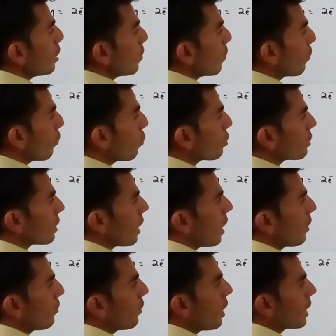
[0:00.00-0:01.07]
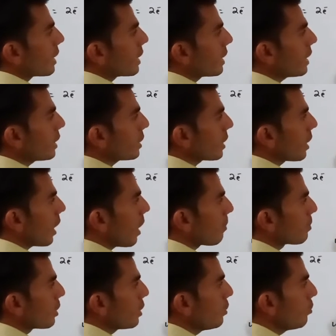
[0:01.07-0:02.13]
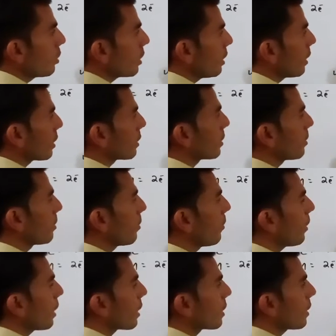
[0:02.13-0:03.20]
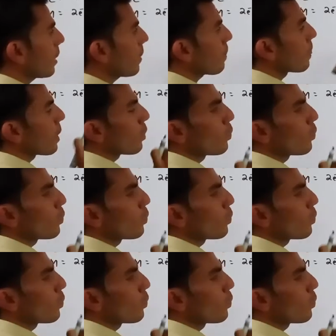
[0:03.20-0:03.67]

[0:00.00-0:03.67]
force of attraction of the nucleus for the